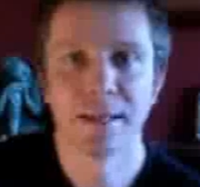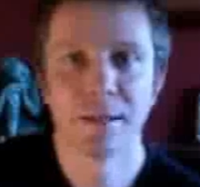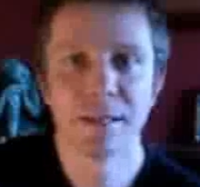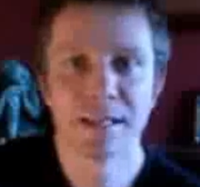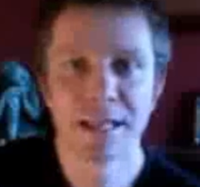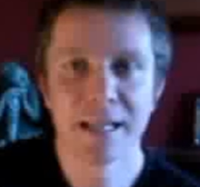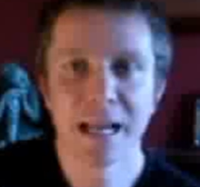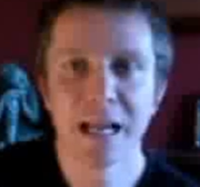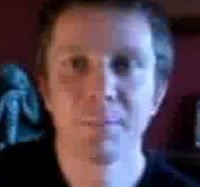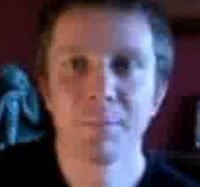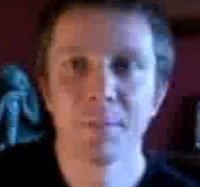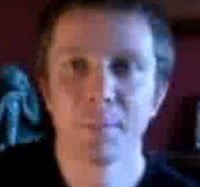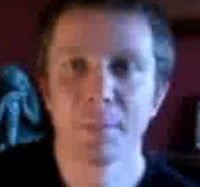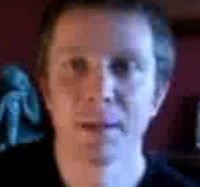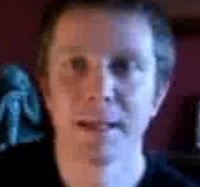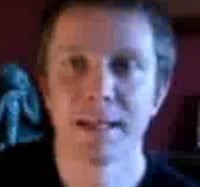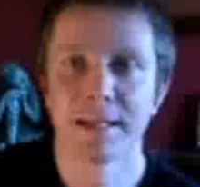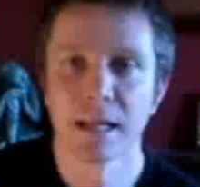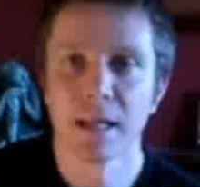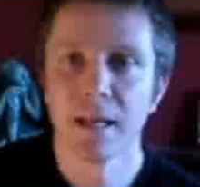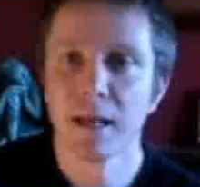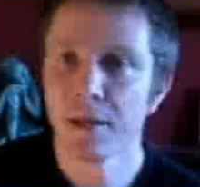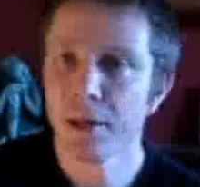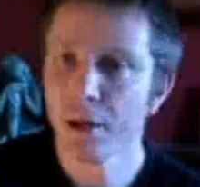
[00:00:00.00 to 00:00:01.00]
Can you tell me,
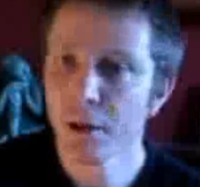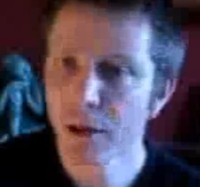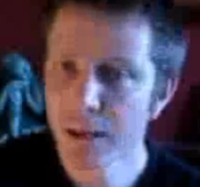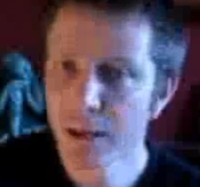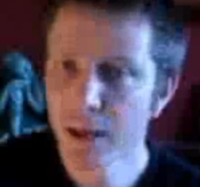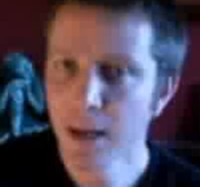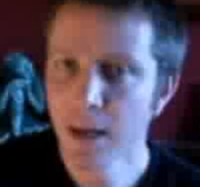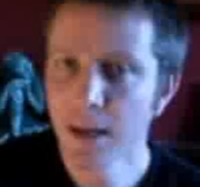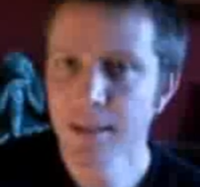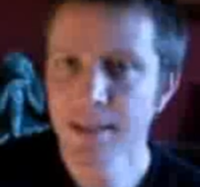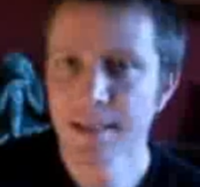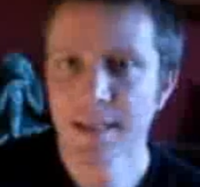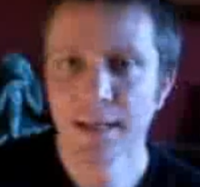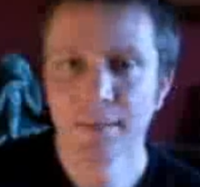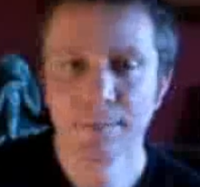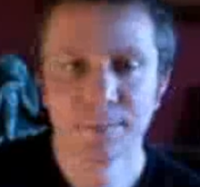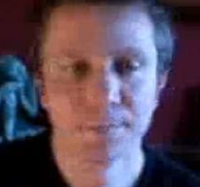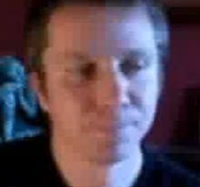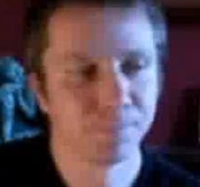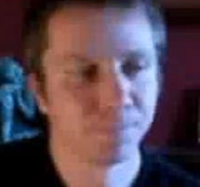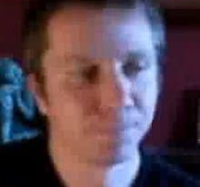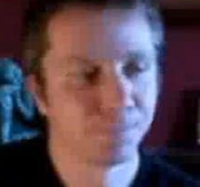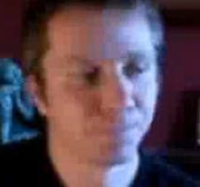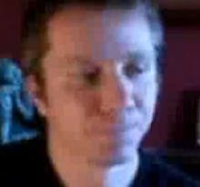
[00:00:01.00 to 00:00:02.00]
please? You can answer,